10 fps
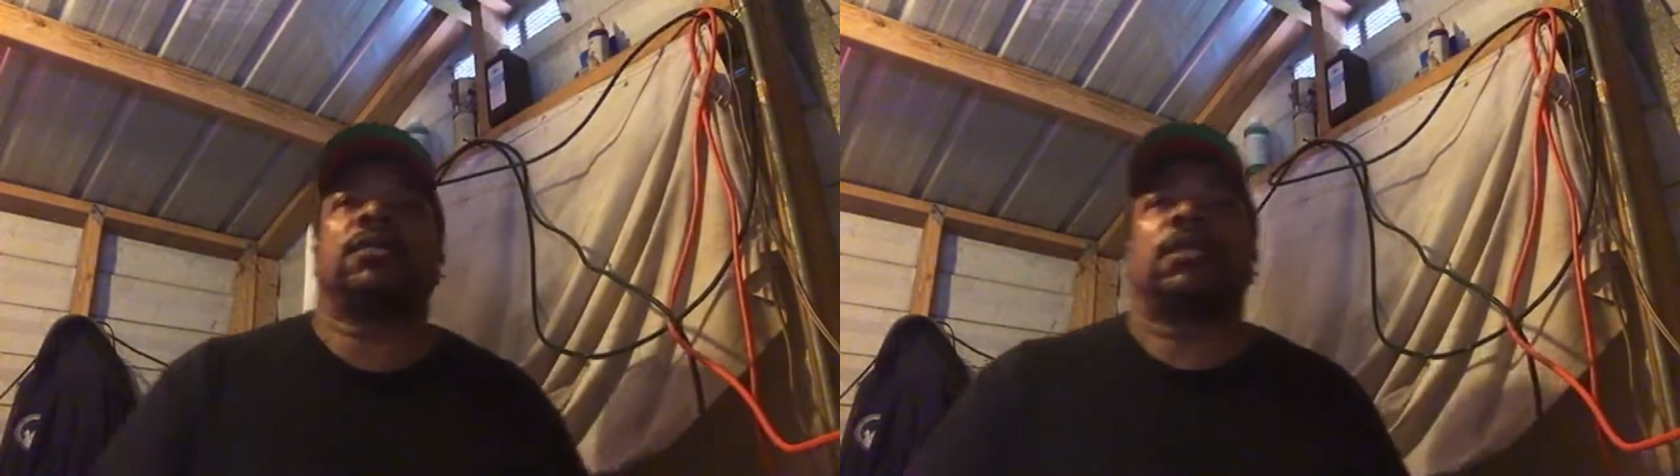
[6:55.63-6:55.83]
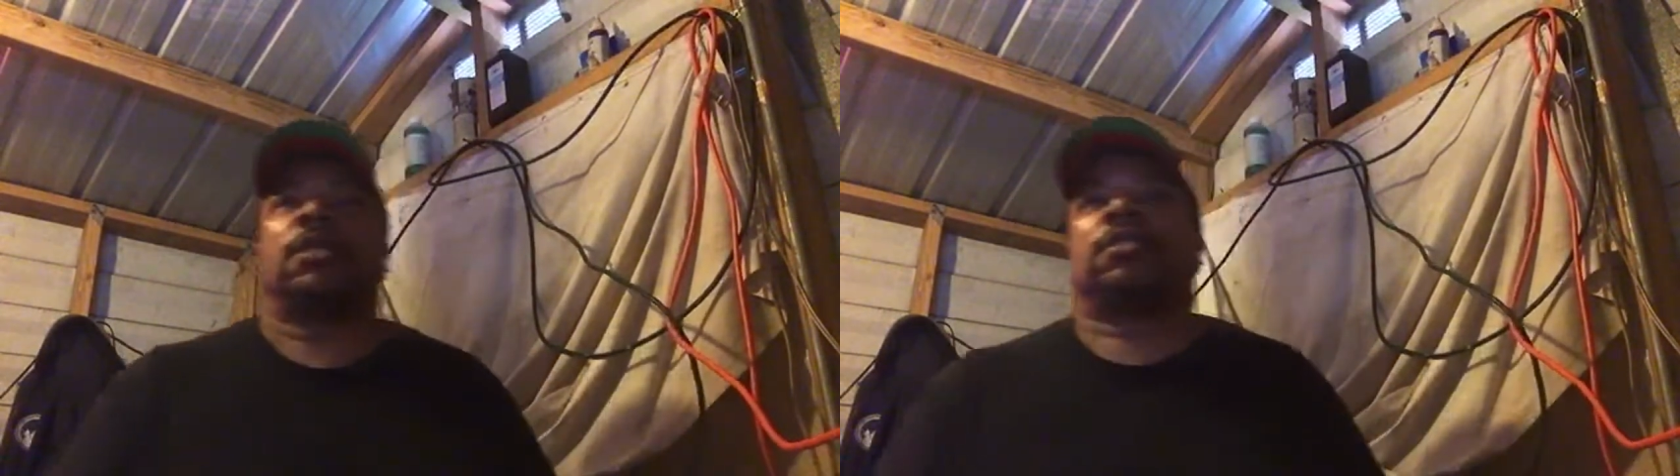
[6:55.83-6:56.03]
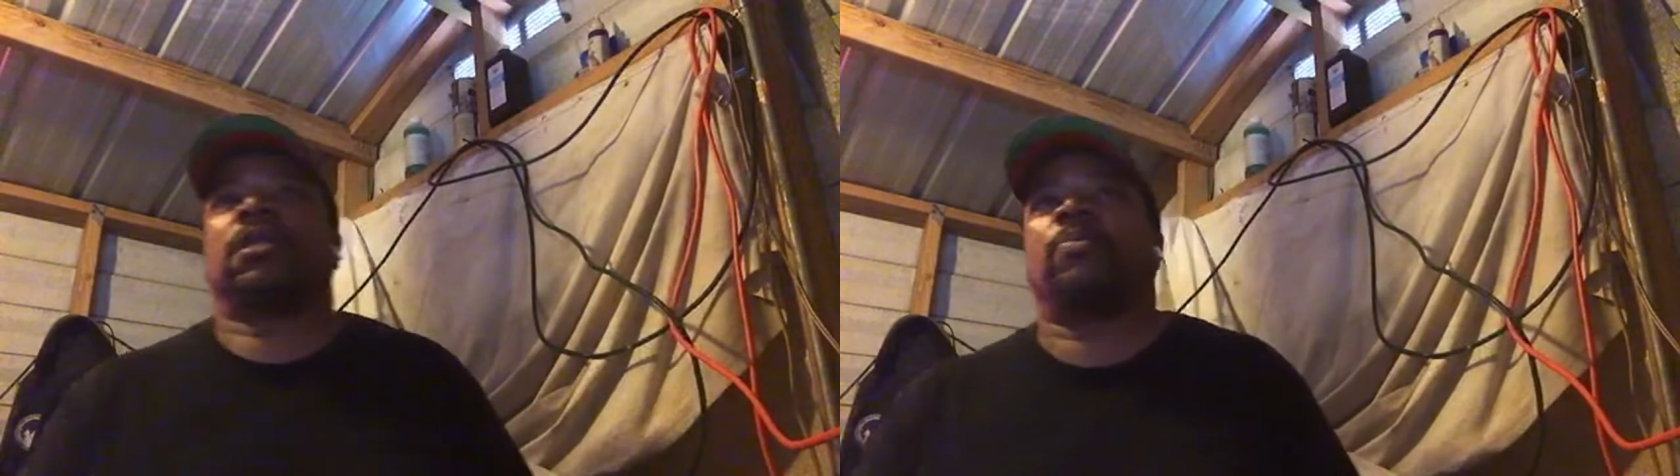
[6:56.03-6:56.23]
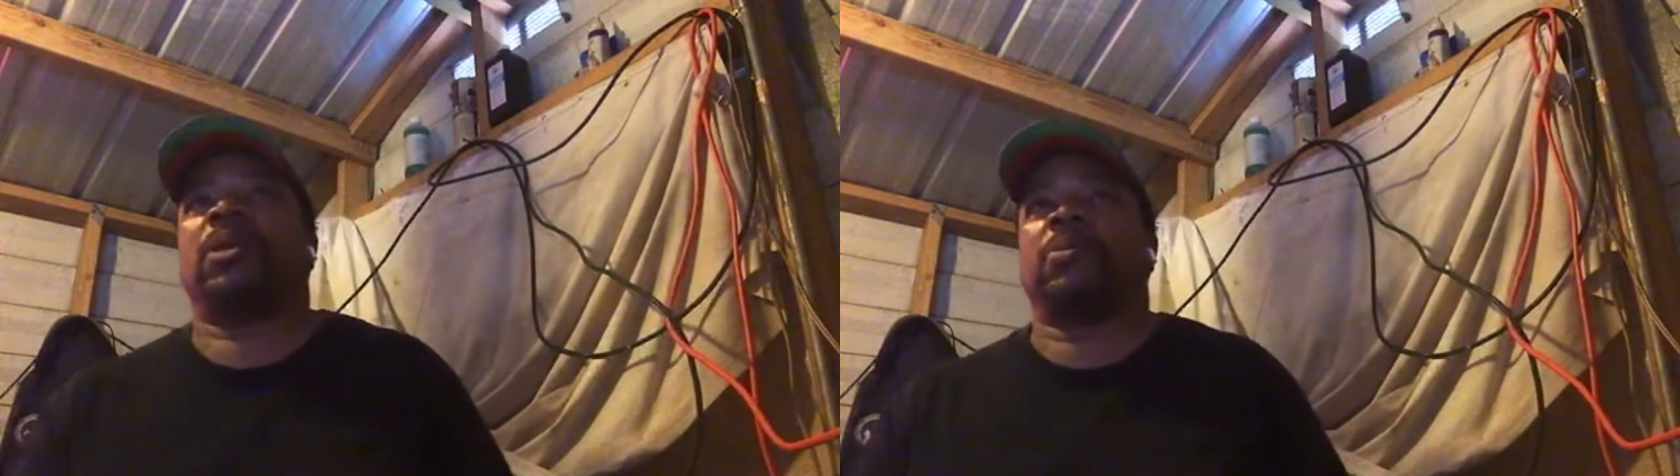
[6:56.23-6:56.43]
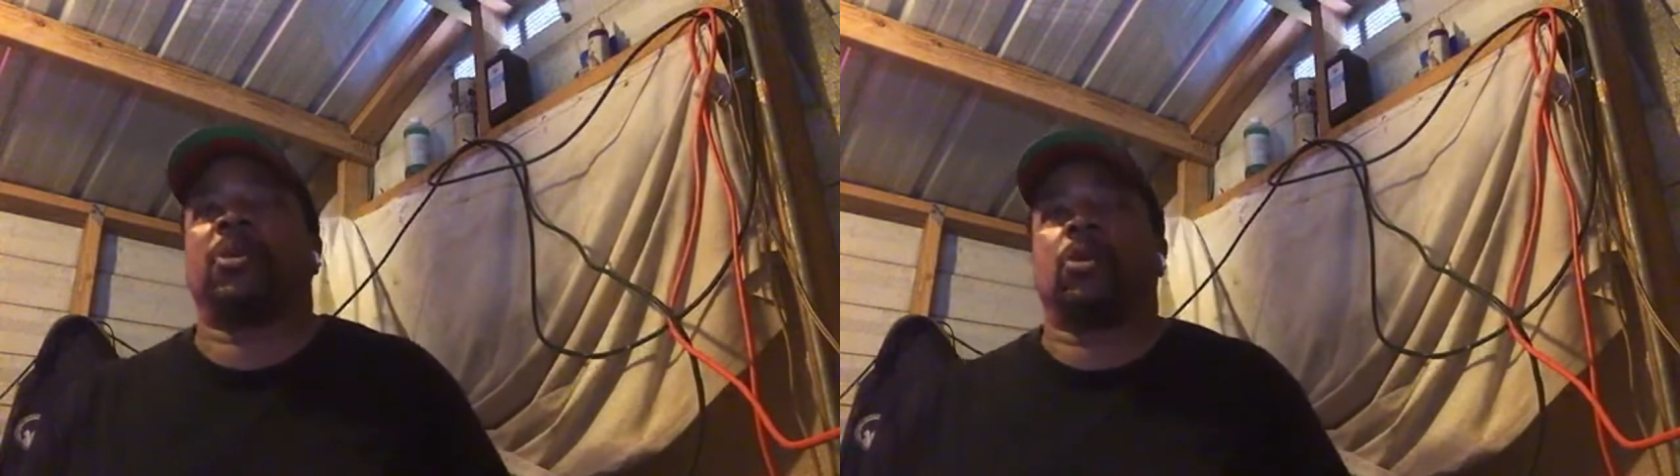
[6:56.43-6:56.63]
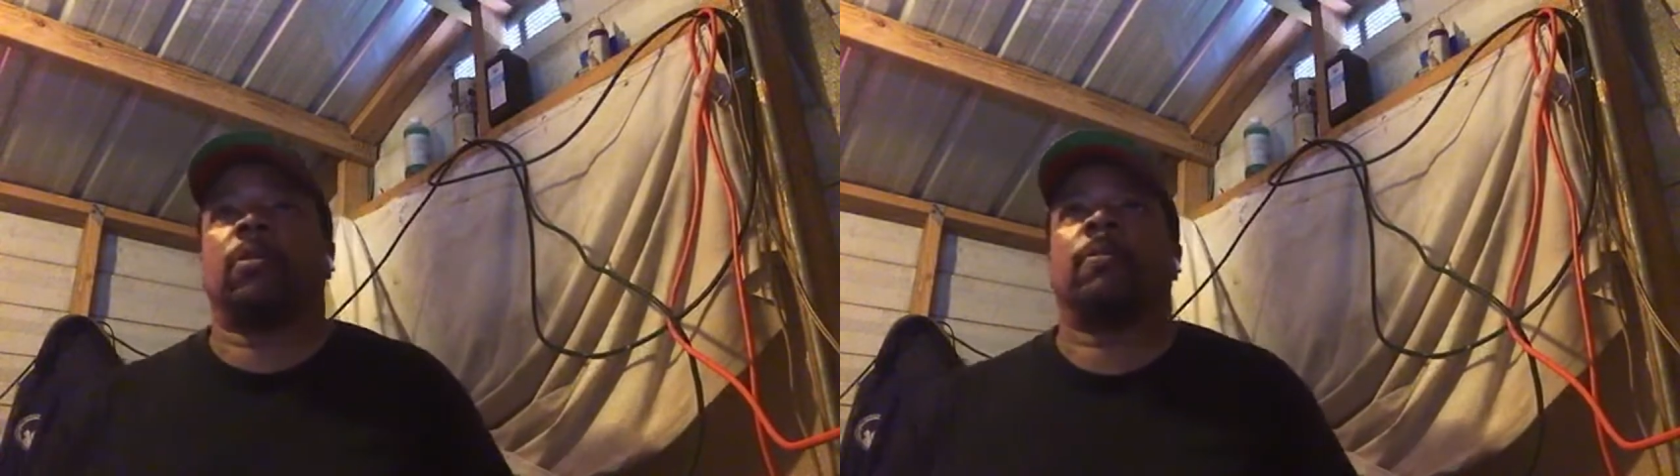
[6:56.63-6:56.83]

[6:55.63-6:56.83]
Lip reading: Some people